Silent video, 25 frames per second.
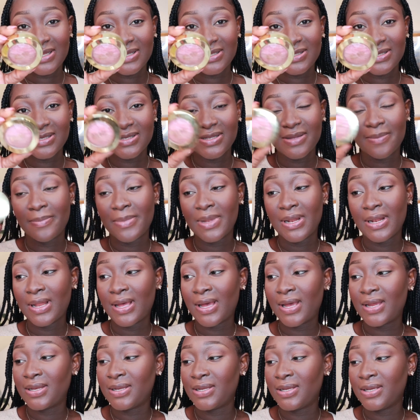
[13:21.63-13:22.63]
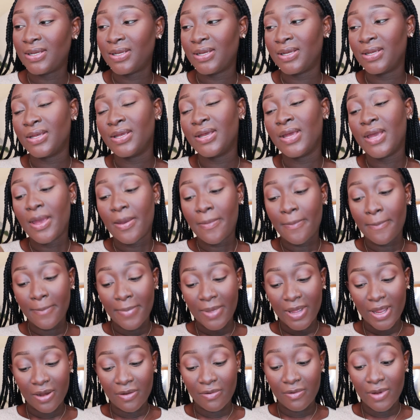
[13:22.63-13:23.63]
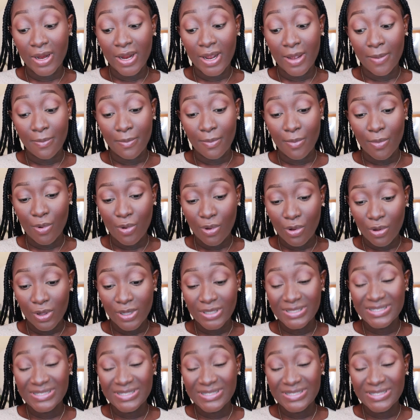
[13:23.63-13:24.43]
This is the Milani Berry Amore.